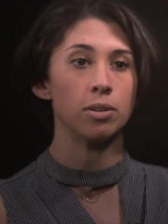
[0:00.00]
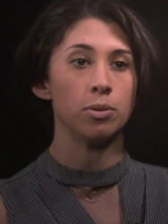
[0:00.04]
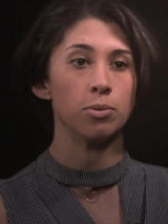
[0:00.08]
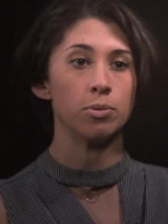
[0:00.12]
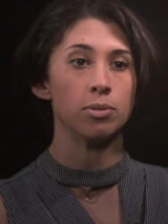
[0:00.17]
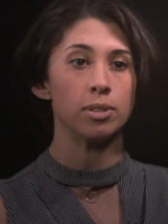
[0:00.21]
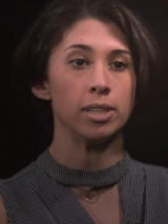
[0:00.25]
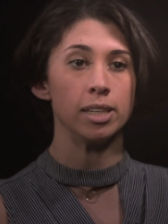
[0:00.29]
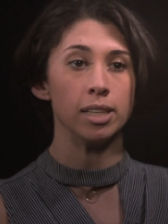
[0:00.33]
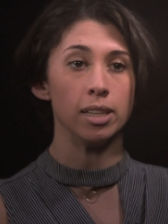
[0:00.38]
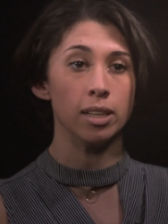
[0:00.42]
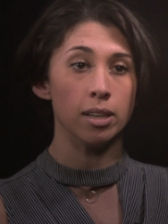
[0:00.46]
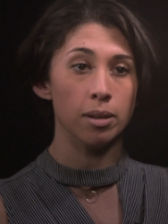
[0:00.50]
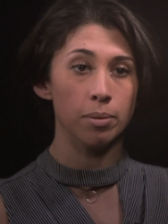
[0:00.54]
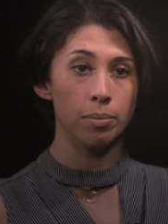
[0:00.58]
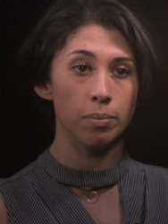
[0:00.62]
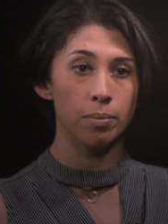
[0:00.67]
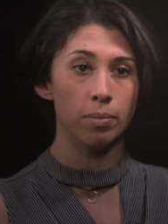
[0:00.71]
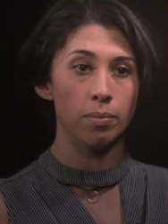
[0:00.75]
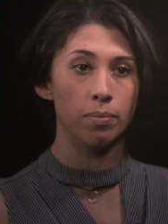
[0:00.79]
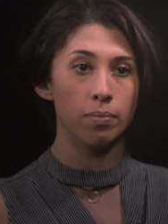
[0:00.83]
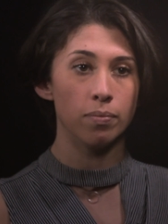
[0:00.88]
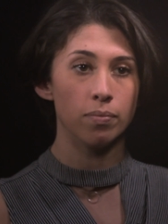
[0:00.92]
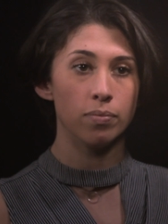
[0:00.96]
You see
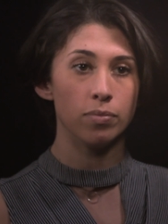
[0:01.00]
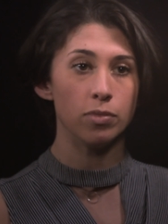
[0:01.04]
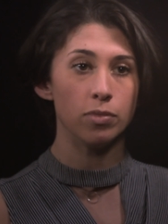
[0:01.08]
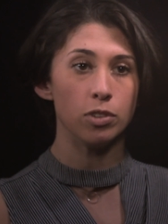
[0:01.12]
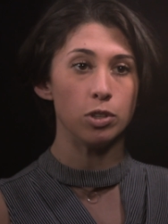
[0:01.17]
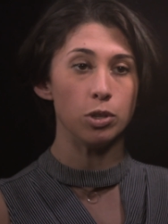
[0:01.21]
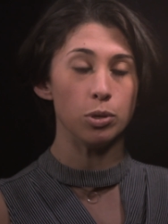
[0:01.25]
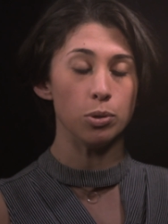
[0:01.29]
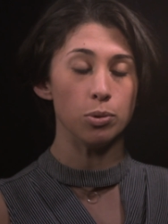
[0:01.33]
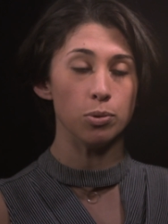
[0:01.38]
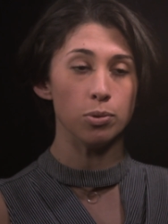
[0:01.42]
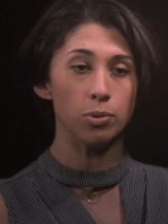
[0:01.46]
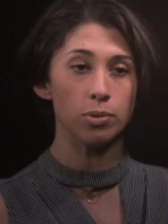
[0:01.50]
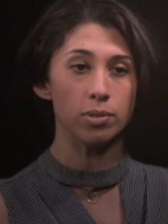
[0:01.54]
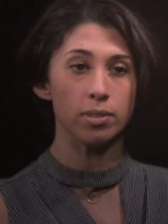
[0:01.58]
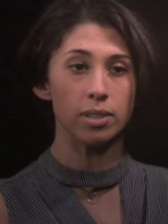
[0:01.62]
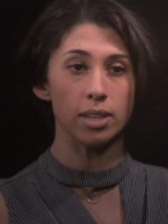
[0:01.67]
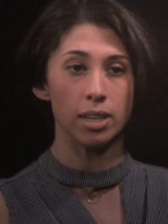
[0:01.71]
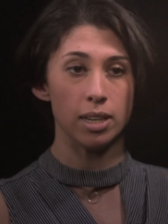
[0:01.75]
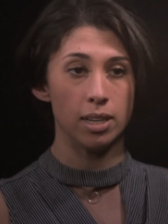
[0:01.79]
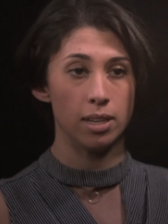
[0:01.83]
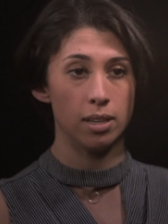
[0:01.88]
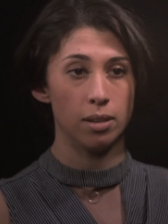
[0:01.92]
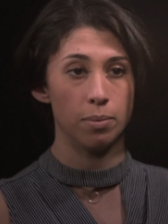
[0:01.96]
them used
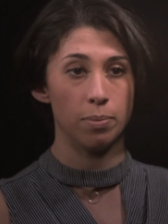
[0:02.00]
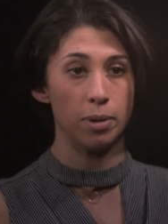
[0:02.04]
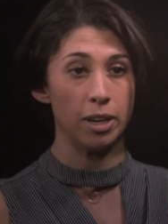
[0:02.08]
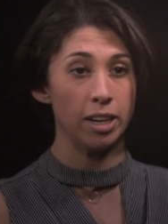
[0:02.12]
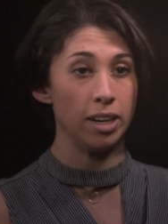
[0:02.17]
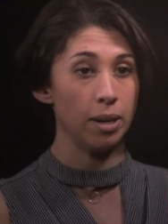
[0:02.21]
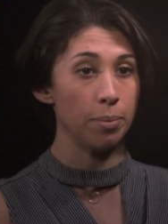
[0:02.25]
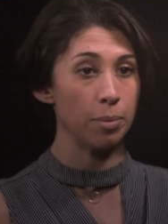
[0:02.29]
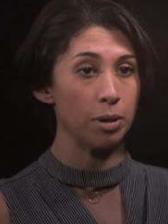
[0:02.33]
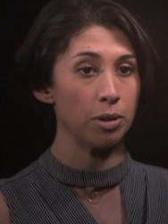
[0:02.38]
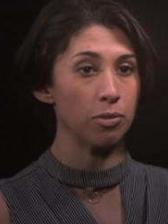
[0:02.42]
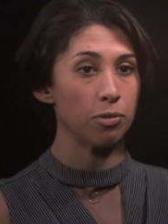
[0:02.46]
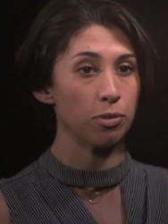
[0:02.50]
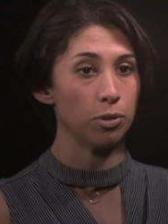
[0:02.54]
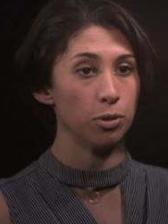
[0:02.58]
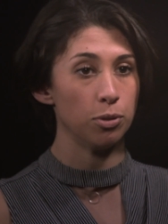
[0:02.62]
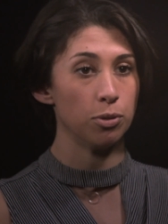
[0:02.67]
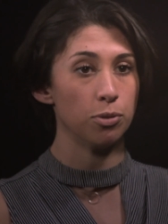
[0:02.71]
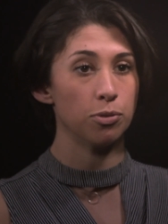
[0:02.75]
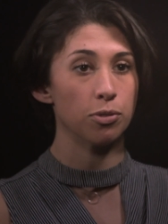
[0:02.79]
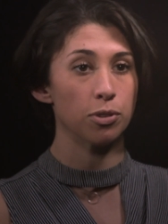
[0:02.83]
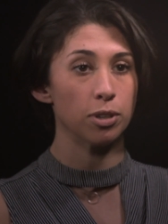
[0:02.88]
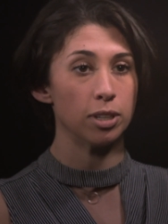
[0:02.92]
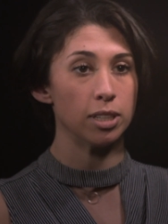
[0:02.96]
in pandemic
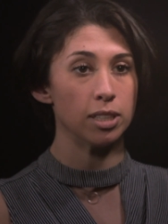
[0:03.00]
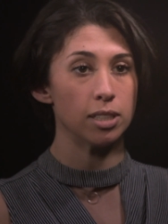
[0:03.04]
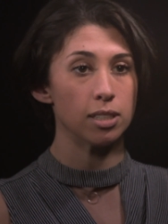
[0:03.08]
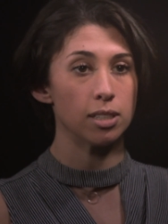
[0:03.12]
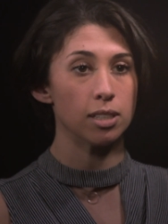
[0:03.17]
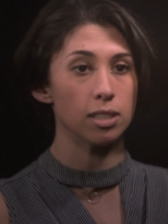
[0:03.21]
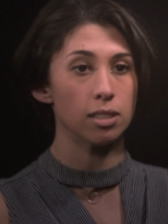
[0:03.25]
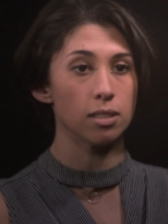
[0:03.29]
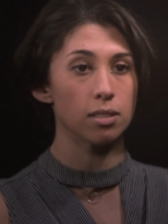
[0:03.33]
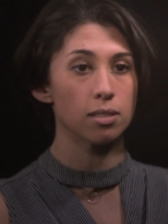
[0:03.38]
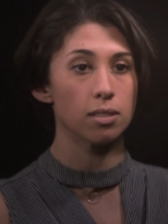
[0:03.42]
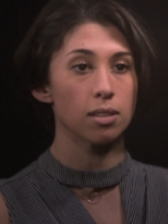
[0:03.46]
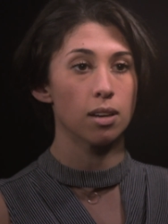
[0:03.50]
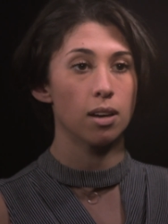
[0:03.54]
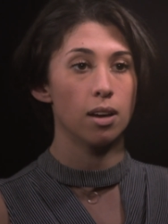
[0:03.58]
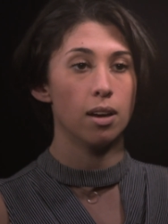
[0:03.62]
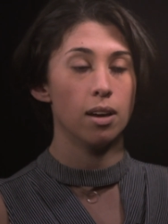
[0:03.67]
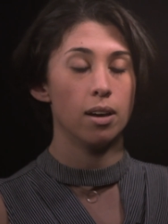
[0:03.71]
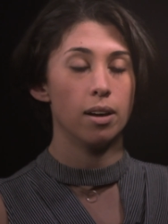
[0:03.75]
flu, for instance.